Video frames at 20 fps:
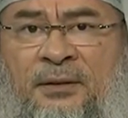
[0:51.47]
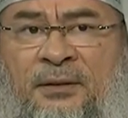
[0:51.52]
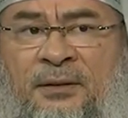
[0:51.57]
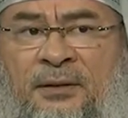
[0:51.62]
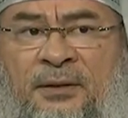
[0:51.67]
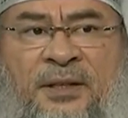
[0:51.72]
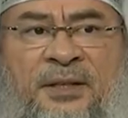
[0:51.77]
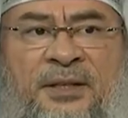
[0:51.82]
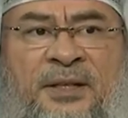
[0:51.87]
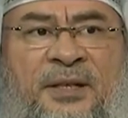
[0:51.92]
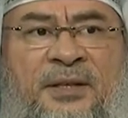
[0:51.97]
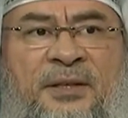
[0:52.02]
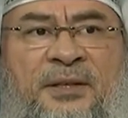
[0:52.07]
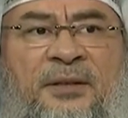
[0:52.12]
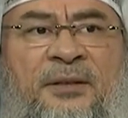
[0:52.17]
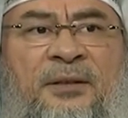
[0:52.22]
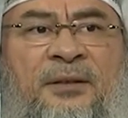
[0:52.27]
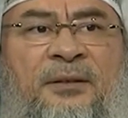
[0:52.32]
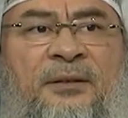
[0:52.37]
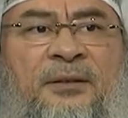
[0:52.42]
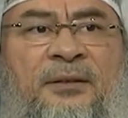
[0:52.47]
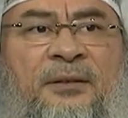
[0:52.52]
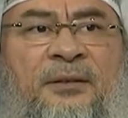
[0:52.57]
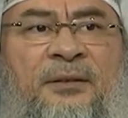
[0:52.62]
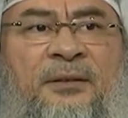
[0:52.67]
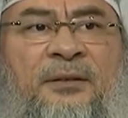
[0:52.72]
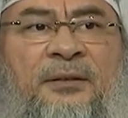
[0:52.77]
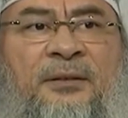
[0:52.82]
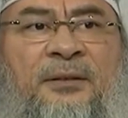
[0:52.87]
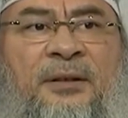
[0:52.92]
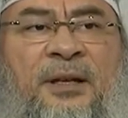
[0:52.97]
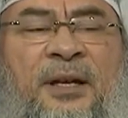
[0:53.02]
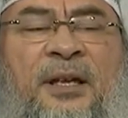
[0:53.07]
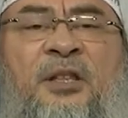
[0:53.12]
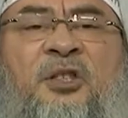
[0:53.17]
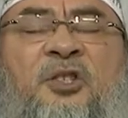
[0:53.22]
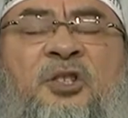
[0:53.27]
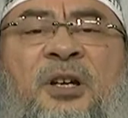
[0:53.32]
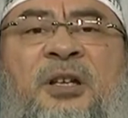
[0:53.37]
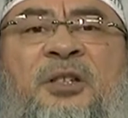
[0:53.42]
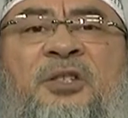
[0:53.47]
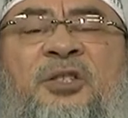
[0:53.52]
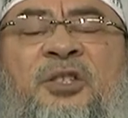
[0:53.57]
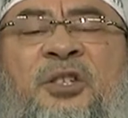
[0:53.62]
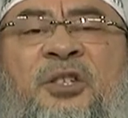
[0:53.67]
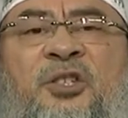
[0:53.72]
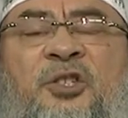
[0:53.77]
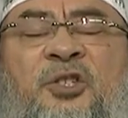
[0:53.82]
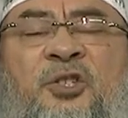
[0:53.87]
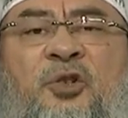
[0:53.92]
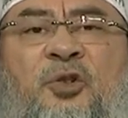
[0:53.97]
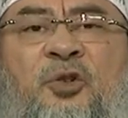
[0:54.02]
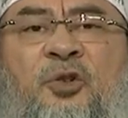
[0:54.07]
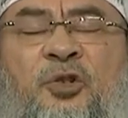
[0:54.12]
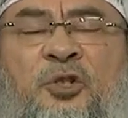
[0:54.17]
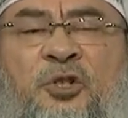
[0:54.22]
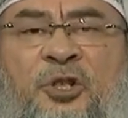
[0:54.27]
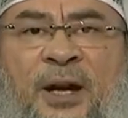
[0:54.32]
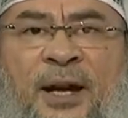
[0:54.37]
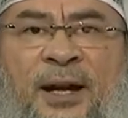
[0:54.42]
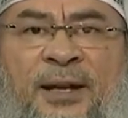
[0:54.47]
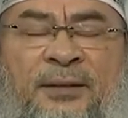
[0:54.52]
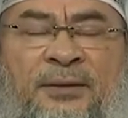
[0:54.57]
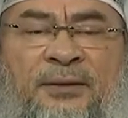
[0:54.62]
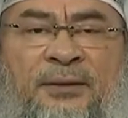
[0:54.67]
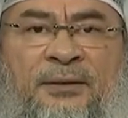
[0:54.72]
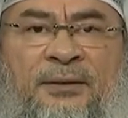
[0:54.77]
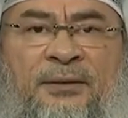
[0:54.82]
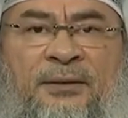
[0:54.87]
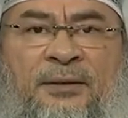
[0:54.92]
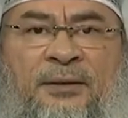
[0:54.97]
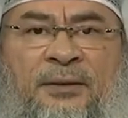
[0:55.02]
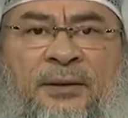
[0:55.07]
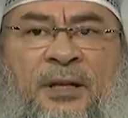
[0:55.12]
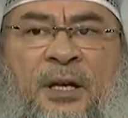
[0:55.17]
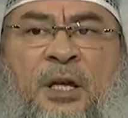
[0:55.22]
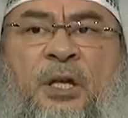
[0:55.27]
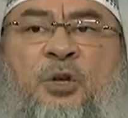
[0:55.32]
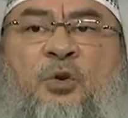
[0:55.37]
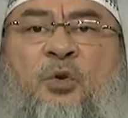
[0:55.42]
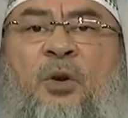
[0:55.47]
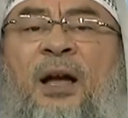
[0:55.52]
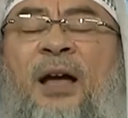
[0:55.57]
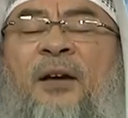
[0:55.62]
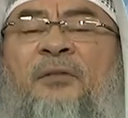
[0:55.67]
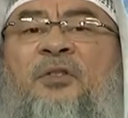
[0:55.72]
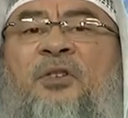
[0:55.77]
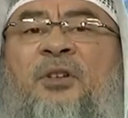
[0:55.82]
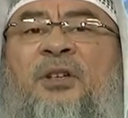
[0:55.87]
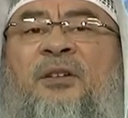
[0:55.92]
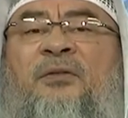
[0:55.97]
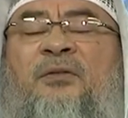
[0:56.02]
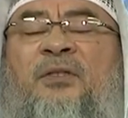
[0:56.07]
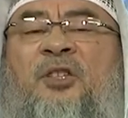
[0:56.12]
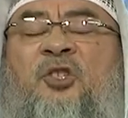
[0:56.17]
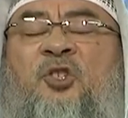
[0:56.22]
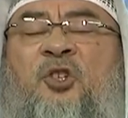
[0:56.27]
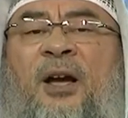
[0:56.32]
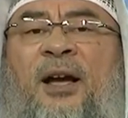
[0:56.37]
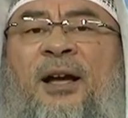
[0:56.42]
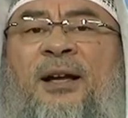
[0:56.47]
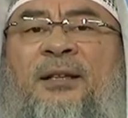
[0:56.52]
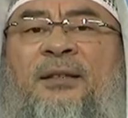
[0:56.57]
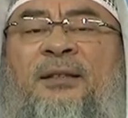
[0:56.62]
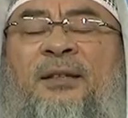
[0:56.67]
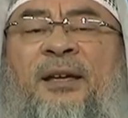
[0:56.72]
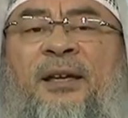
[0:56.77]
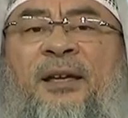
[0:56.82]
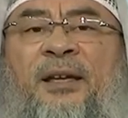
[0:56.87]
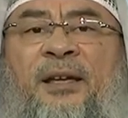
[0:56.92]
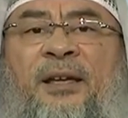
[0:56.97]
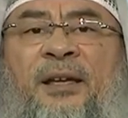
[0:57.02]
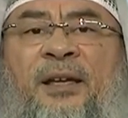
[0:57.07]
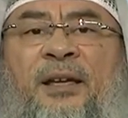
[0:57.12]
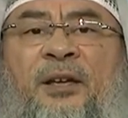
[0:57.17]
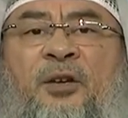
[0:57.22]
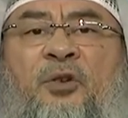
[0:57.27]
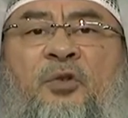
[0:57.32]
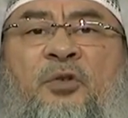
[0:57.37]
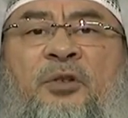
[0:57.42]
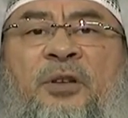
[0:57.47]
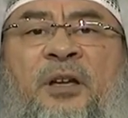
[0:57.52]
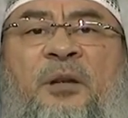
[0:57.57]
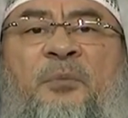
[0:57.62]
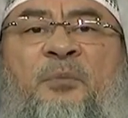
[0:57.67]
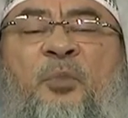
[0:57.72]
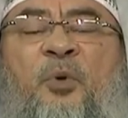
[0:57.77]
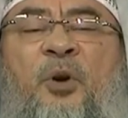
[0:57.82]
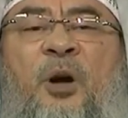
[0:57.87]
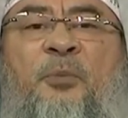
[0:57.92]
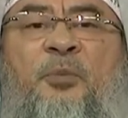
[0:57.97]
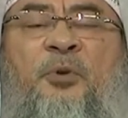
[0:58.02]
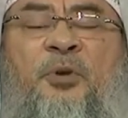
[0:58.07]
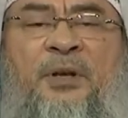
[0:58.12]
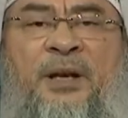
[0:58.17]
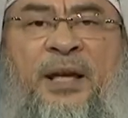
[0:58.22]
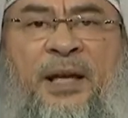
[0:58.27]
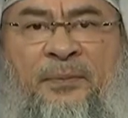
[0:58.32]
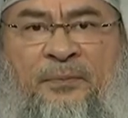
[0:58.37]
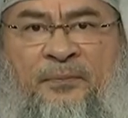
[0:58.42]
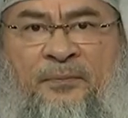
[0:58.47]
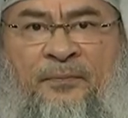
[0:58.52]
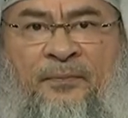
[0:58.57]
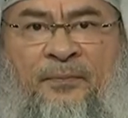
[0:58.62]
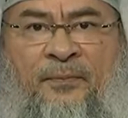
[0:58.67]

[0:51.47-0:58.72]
This is injustice to your child. You have to give the child a good and proper name.